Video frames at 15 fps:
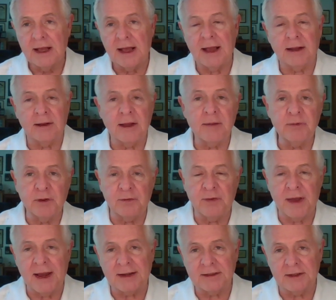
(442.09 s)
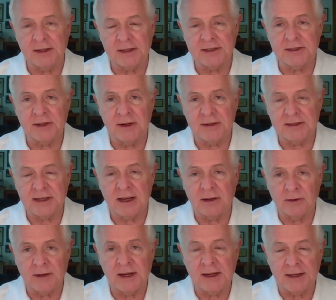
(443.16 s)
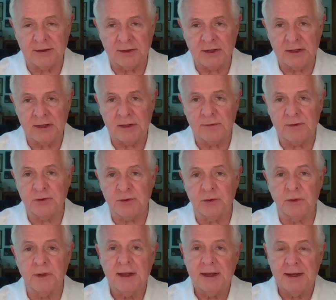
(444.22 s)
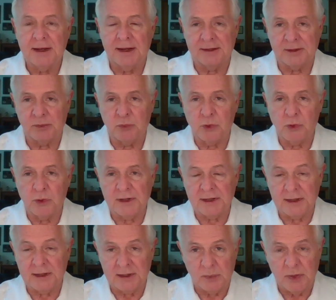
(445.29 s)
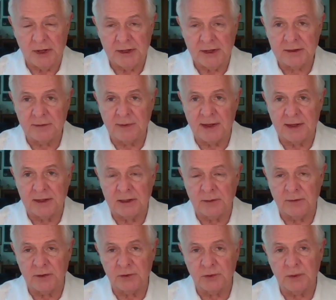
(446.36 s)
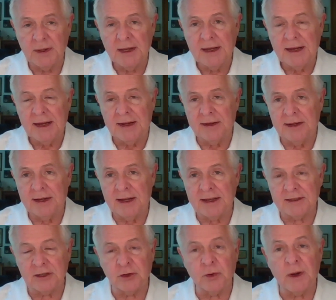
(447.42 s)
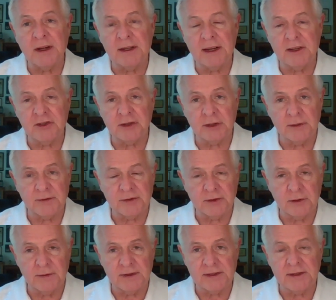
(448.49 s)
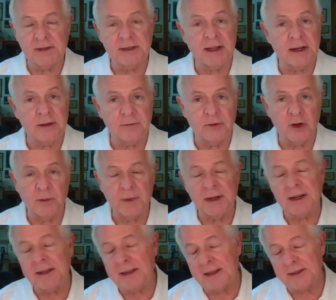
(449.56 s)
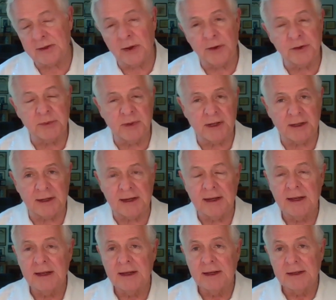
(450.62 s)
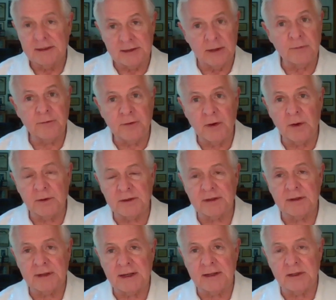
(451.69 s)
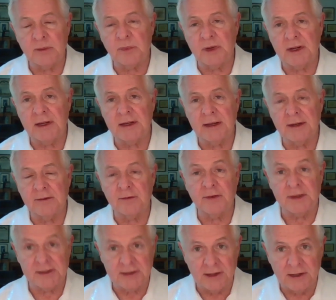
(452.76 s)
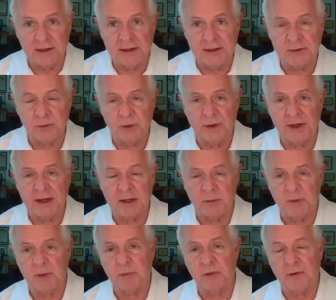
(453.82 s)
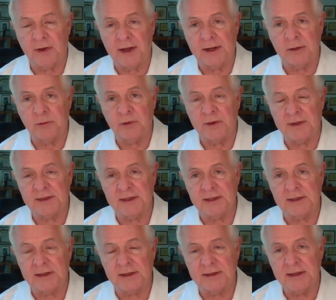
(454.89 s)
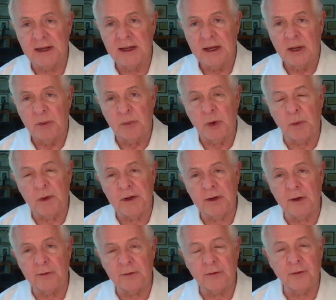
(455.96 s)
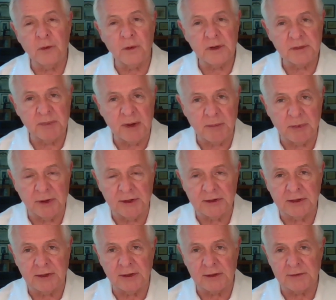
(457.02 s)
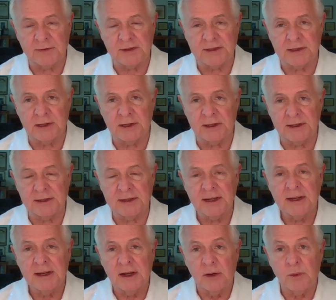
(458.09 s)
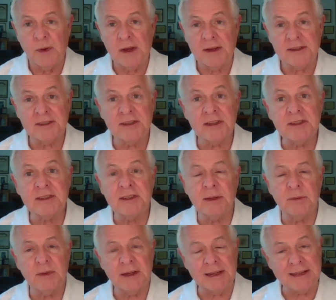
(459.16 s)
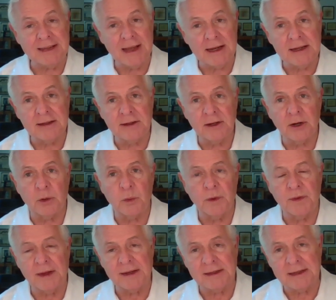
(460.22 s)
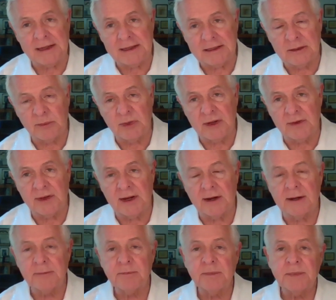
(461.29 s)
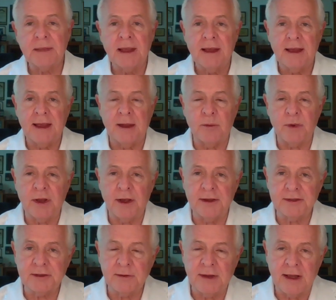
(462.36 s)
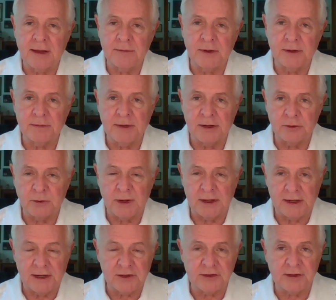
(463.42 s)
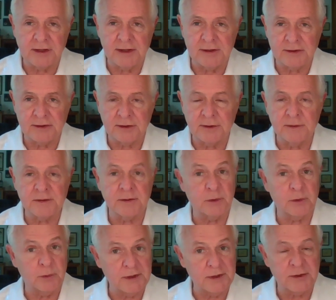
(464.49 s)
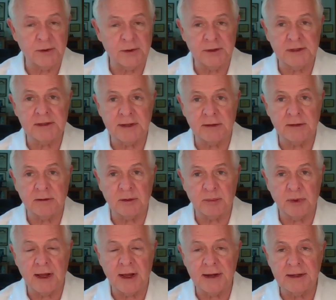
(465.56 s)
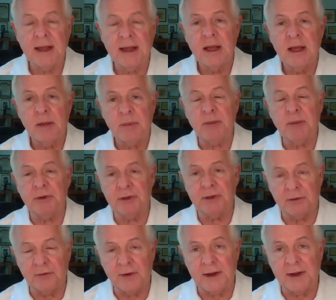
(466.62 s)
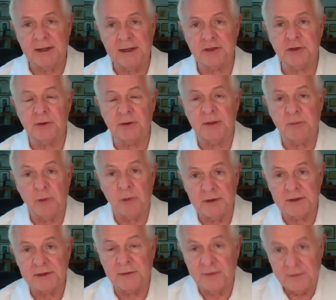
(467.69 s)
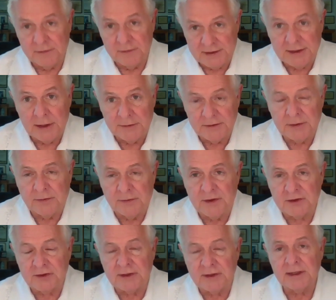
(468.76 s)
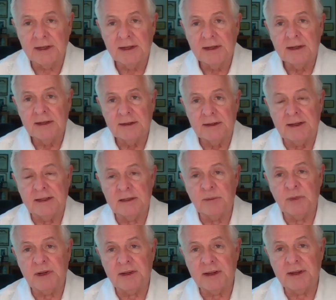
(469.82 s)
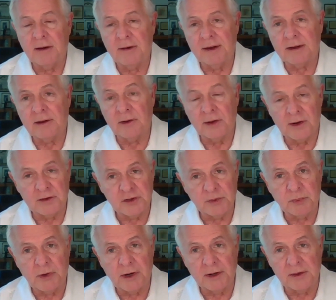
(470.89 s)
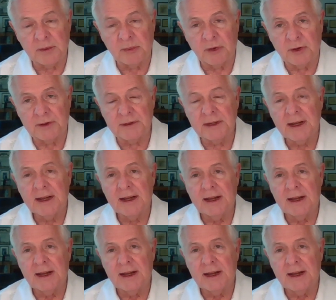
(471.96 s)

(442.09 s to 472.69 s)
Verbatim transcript: I love the fact that it starts out looking at the individual and supporting the independence of that individual, and then has a gradation of services and involvement. And yes, ultimately, some folks need to be in facilities where they can be provided with assistance, but we don't force people into those facilities. We assist them in getting there when they need to be there and we also have a, a, gradation in terms of the resources that are applied. People that are financially more self sufficient need to be carrying a larger part of the burden.